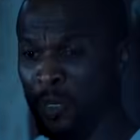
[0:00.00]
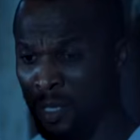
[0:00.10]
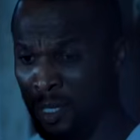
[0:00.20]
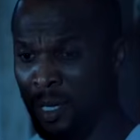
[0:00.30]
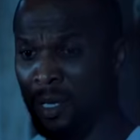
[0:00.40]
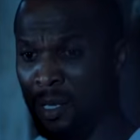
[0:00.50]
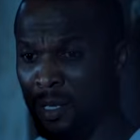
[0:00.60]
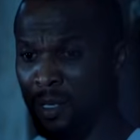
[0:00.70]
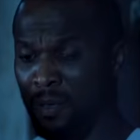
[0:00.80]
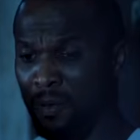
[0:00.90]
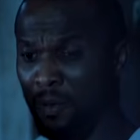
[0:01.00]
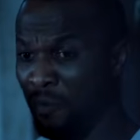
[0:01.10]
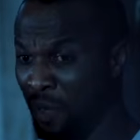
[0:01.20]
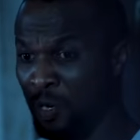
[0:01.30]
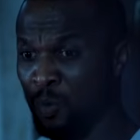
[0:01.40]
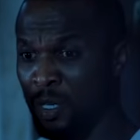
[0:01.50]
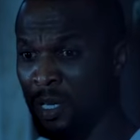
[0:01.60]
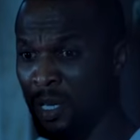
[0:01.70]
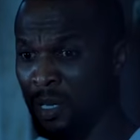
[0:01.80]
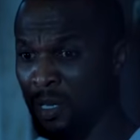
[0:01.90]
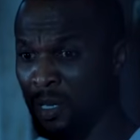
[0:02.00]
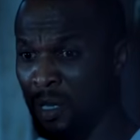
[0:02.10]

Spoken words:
wicked, very wicked.